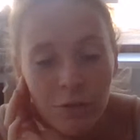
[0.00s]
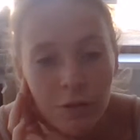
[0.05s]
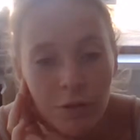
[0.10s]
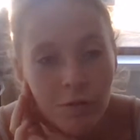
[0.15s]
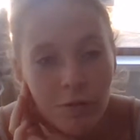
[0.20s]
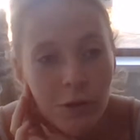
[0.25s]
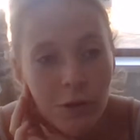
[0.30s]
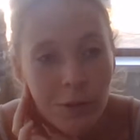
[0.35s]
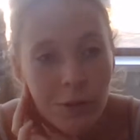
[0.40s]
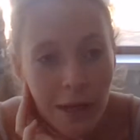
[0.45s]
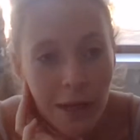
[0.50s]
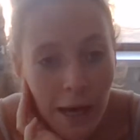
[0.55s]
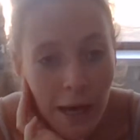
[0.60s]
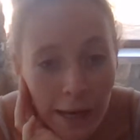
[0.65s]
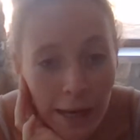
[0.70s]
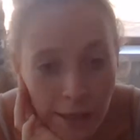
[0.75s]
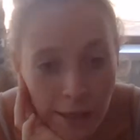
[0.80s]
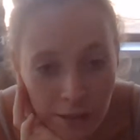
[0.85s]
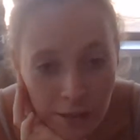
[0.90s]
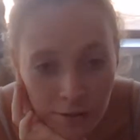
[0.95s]
miss all of you
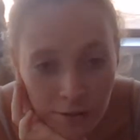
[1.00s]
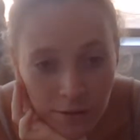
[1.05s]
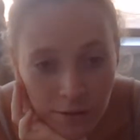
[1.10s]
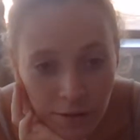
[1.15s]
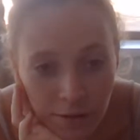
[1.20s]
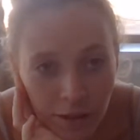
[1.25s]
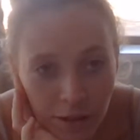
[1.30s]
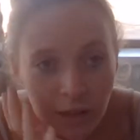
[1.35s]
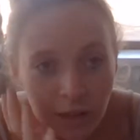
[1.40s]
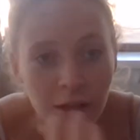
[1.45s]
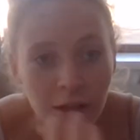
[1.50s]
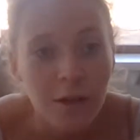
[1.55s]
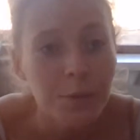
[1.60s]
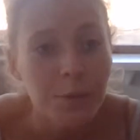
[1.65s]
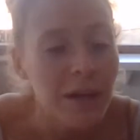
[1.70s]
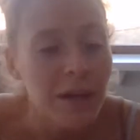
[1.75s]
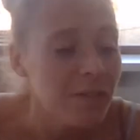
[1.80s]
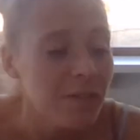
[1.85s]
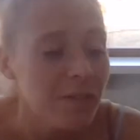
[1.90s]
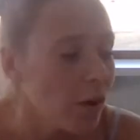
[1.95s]
guys.
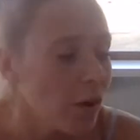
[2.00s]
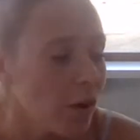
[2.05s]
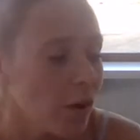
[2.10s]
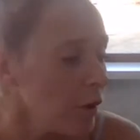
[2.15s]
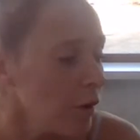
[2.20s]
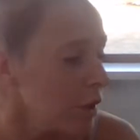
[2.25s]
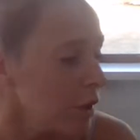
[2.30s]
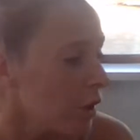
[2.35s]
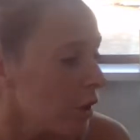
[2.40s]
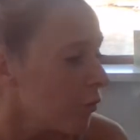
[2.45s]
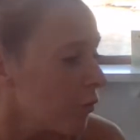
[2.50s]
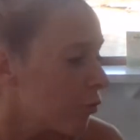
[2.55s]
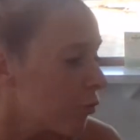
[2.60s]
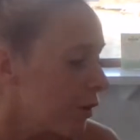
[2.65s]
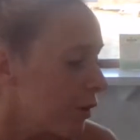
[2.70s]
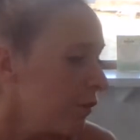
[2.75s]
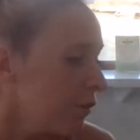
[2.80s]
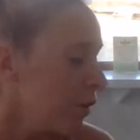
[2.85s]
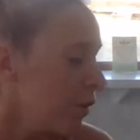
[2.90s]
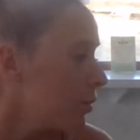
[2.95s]
We've only
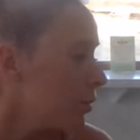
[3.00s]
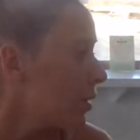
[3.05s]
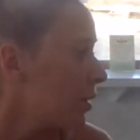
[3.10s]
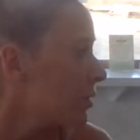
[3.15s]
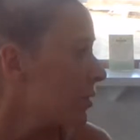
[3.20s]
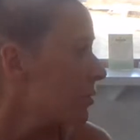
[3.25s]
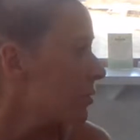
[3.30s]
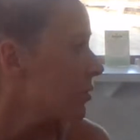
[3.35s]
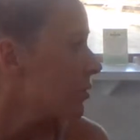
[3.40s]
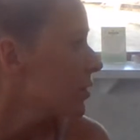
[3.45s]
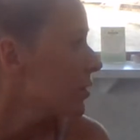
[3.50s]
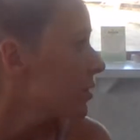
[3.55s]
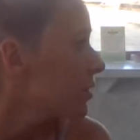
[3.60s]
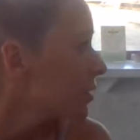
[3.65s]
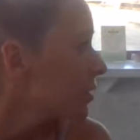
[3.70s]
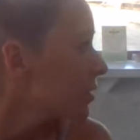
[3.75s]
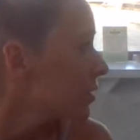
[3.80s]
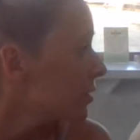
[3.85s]
got 3 viewers.